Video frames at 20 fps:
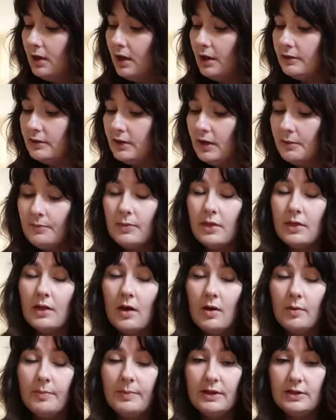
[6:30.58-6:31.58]
And yeah,
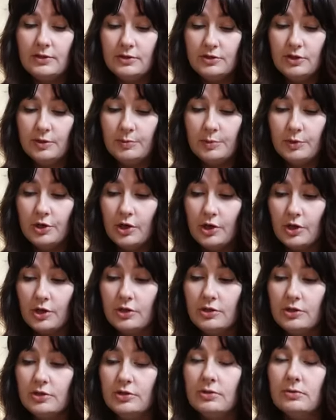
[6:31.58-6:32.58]
that'll be the soup
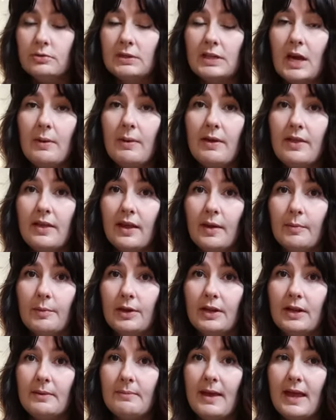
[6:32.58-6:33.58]
cooked. So now I think I'm
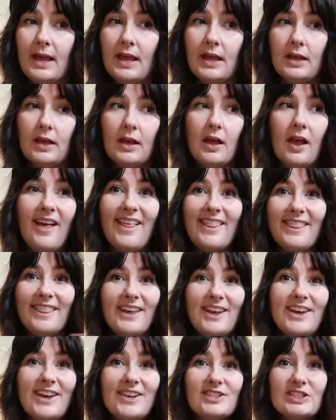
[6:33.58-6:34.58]
gonna make
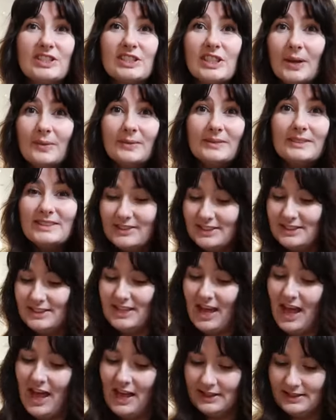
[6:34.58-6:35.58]
the scones for
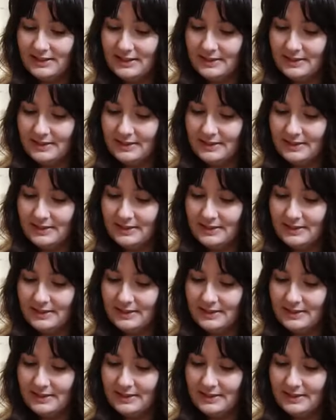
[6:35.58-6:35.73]
dessert.